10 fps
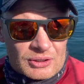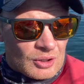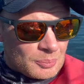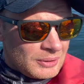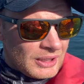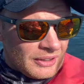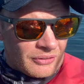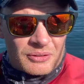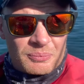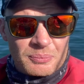will not be
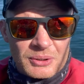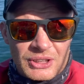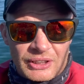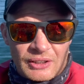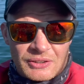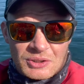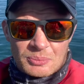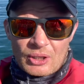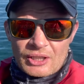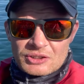anything particularly
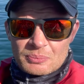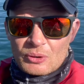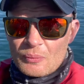surprising, but